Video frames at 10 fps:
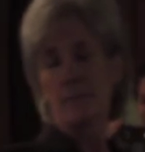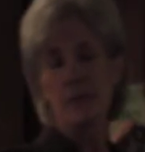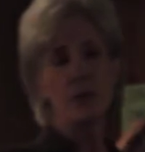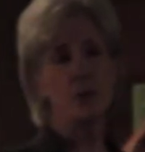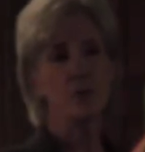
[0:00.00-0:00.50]

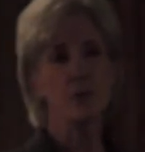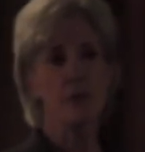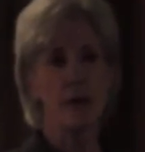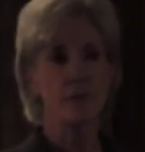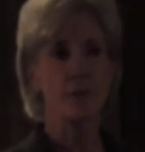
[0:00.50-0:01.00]

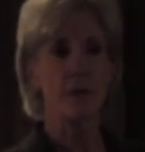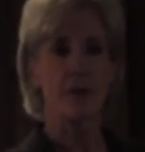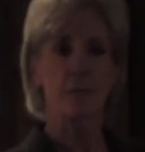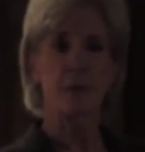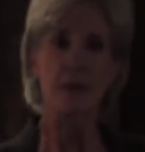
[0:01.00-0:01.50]
Mistruth after
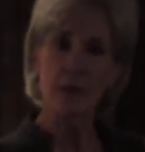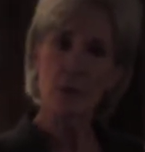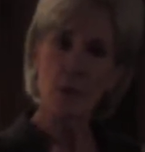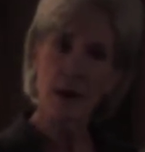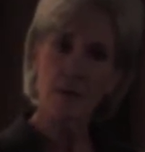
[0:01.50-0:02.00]
another. But you
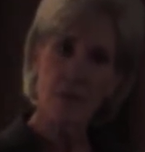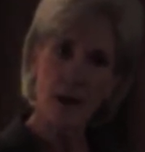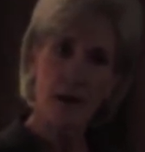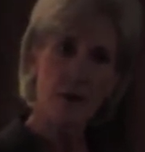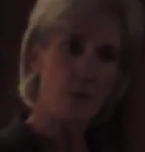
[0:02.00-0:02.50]
know what I
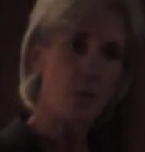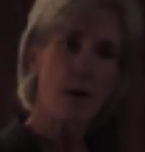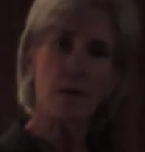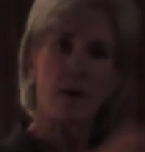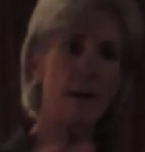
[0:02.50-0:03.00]
find, whether